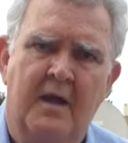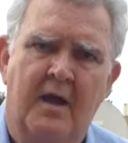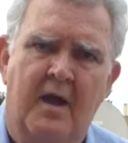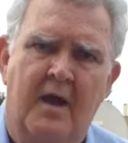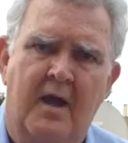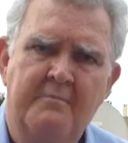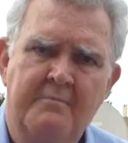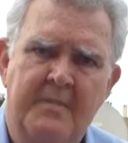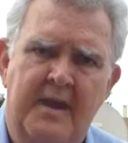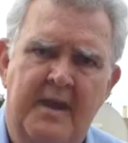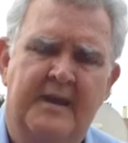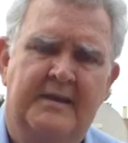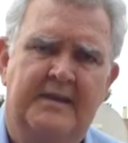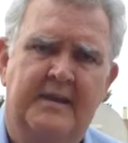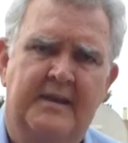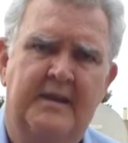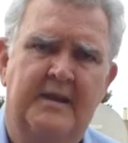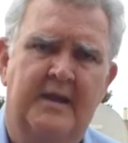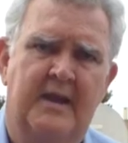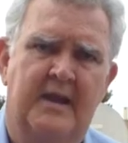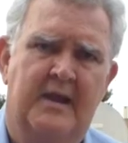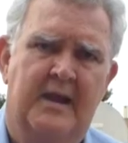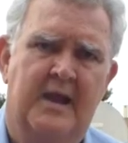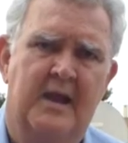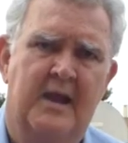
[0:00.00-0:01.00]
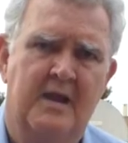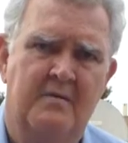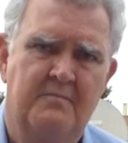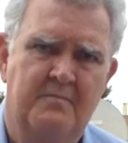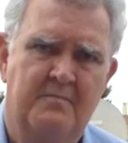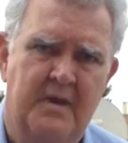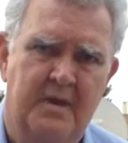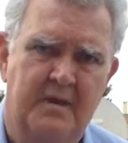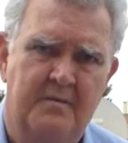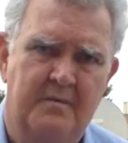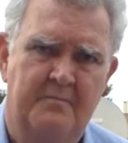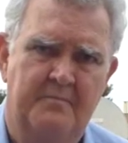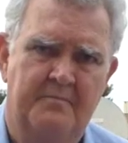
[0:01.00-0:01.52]
I met a
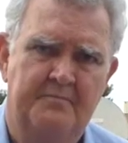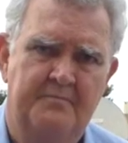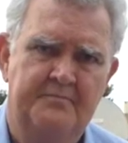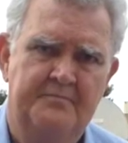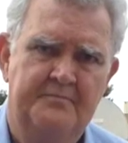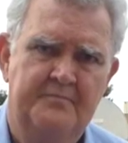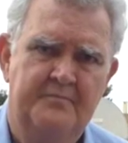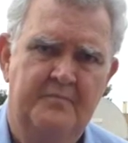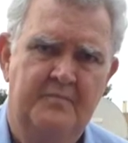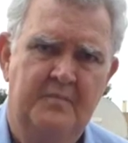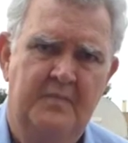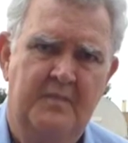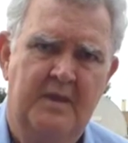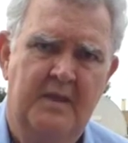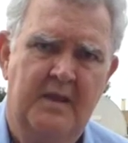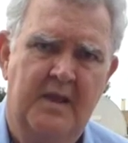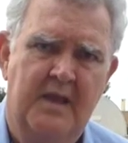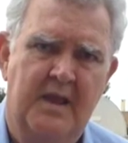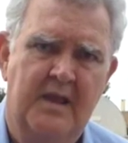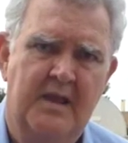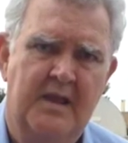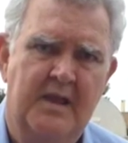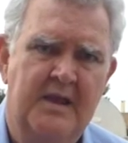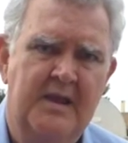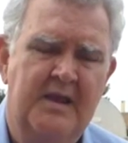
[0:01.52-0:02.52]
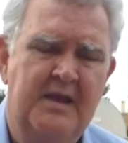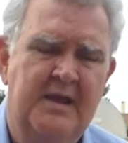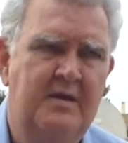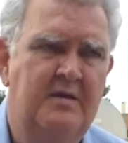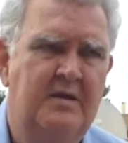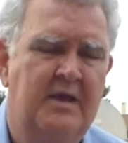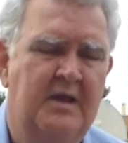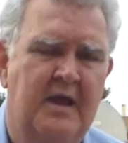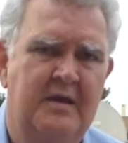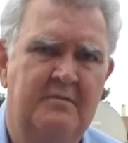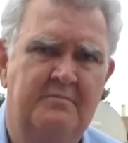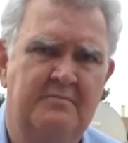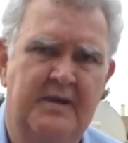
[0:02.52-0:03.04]
Colombian, and
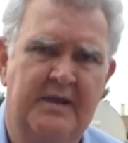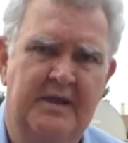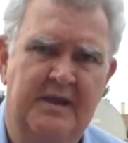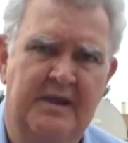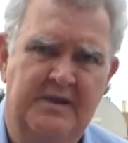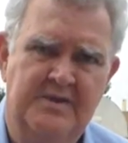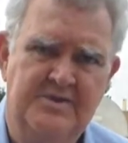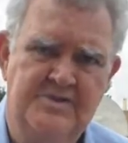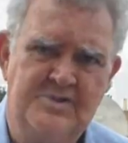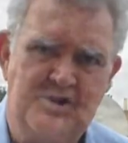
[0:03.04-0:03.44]
he had been in